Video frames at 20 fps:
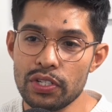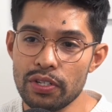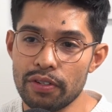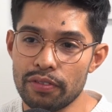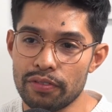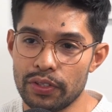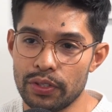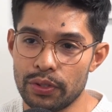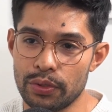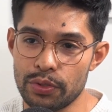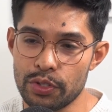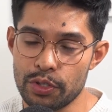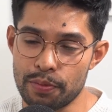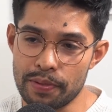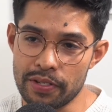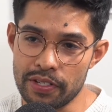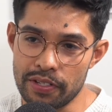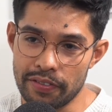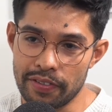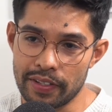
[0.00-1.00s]
your view
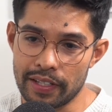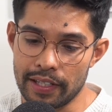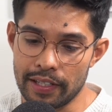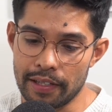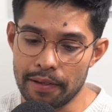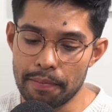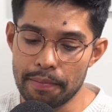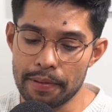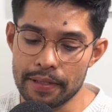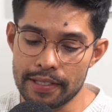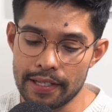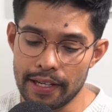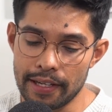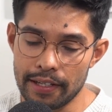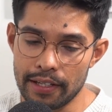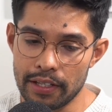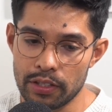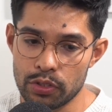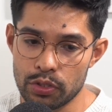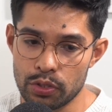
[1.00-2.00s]
specifically
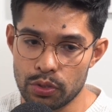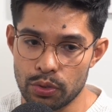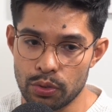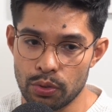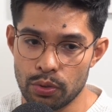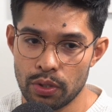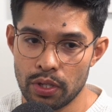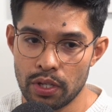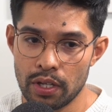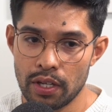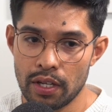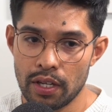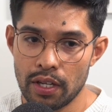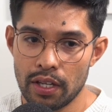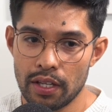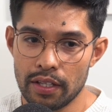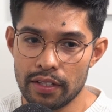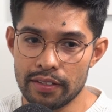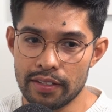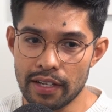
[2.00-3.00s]
pertaining to,
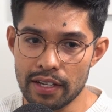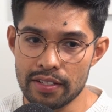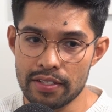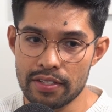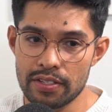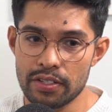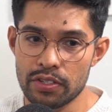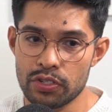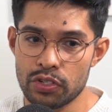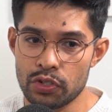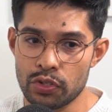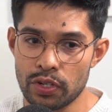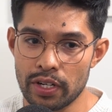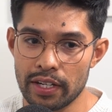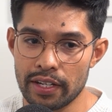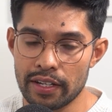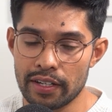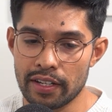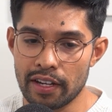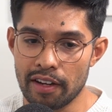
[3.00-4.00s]
does the
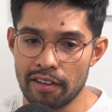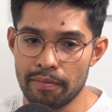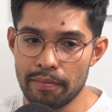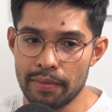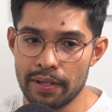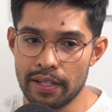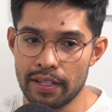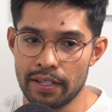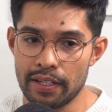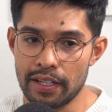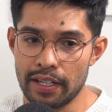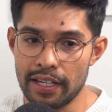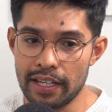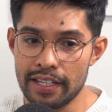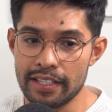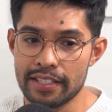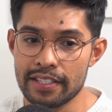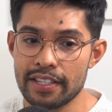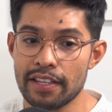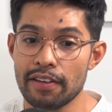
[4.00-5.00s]
Australian government,
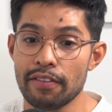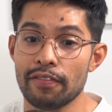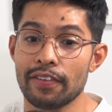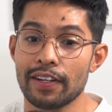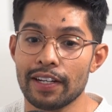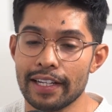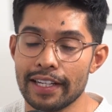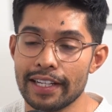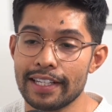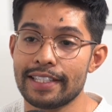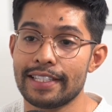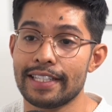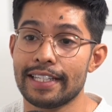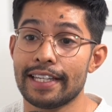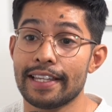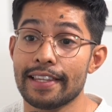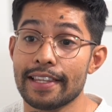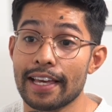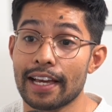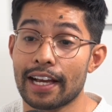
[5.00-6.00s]
is there validity
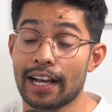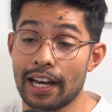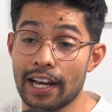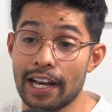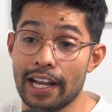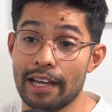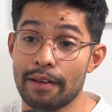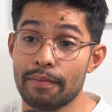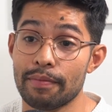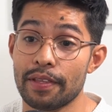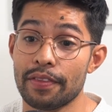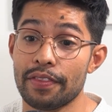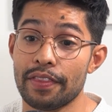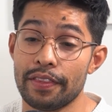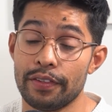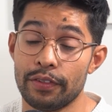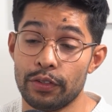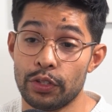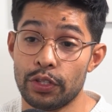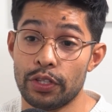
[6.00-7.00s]
in their claim that
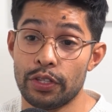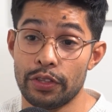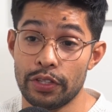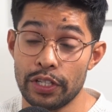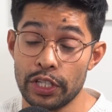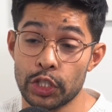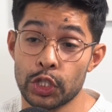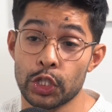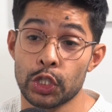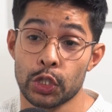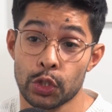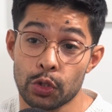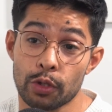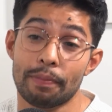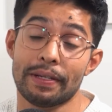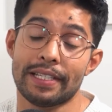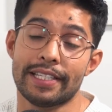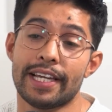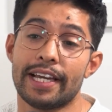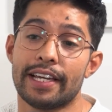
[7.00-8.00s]
it should
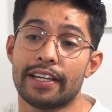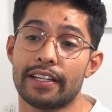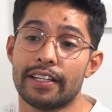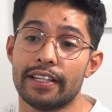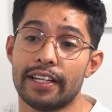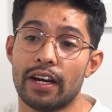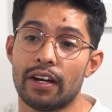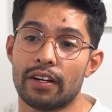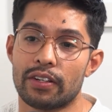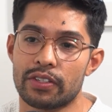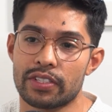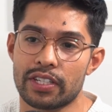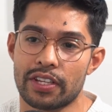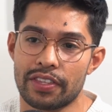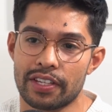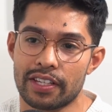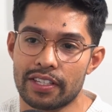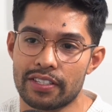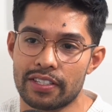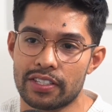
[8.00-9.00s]
be taken down? Because I
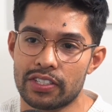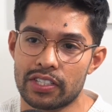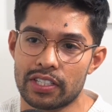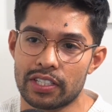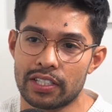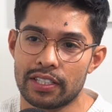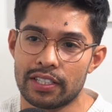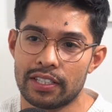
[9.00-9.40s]
think essentially...